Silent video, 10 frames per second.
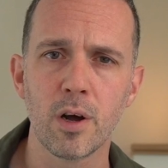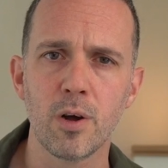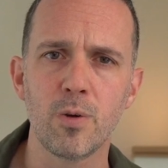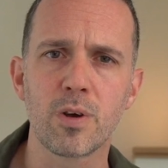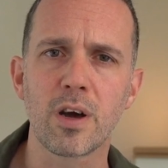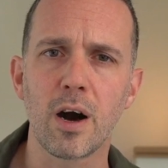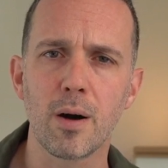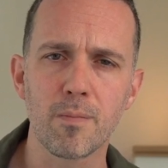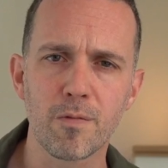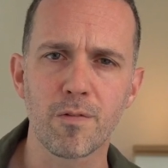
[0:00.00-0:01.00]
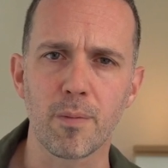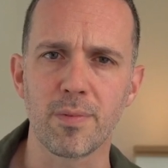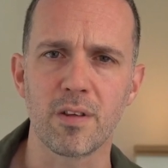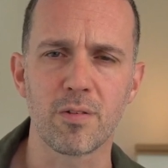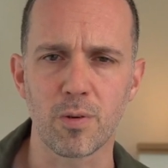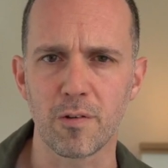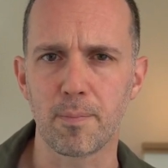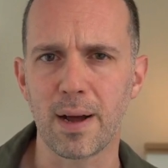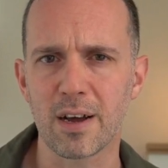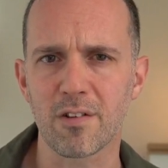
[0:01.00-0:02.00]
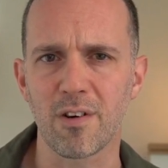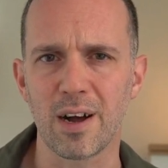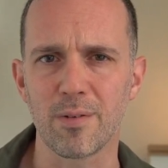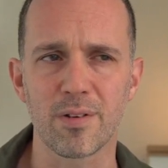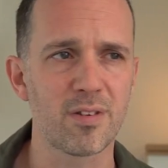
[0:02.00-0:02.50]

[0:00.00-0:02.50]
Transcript: who come from this sort of background